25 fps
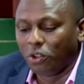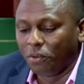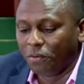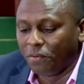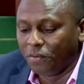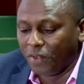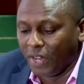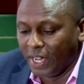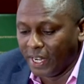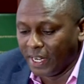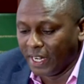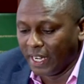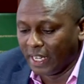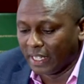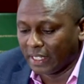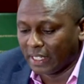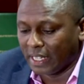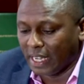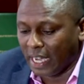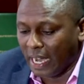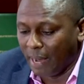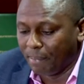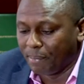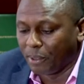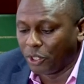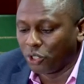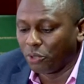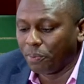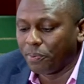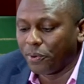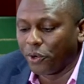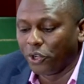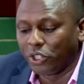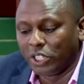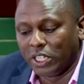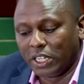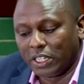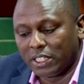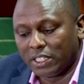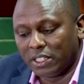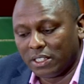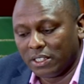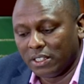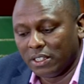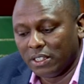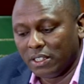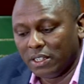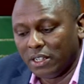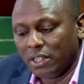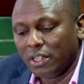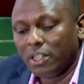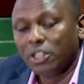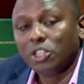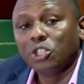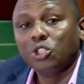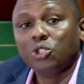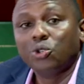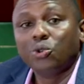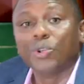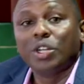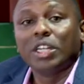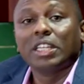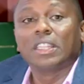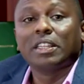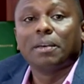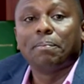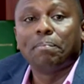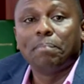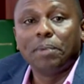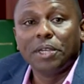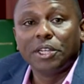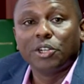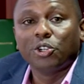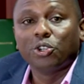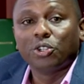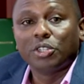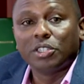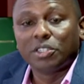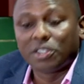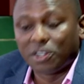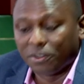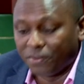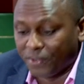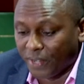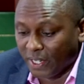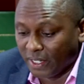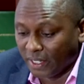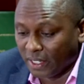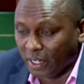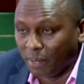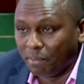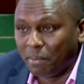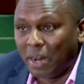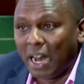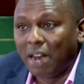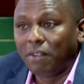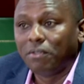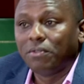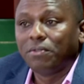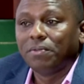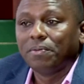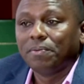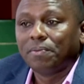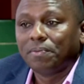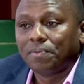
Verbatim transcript: of various capital projects during the period referenced above.